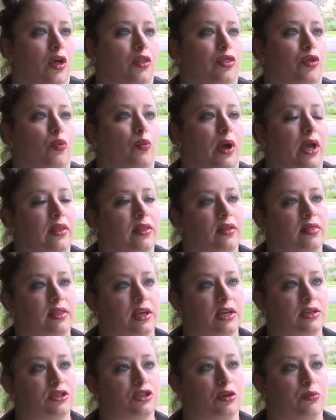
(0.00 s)
the way that
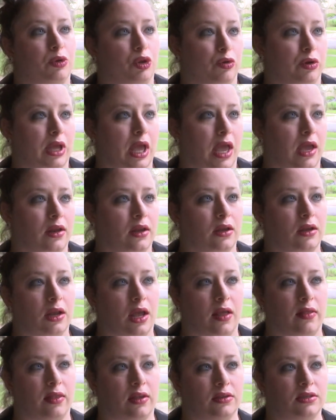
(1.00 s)
things communicated
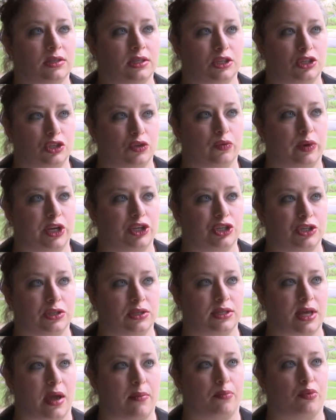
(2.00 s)
and the
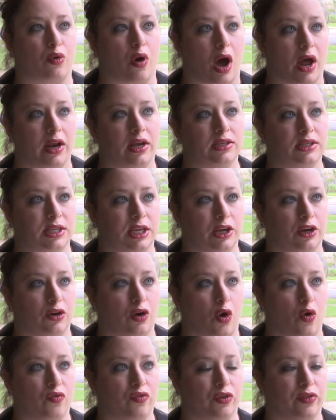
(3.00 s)
situations that brought us here
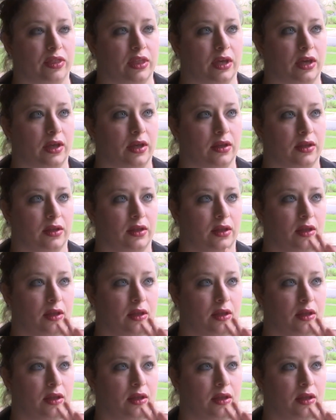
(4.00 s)
over the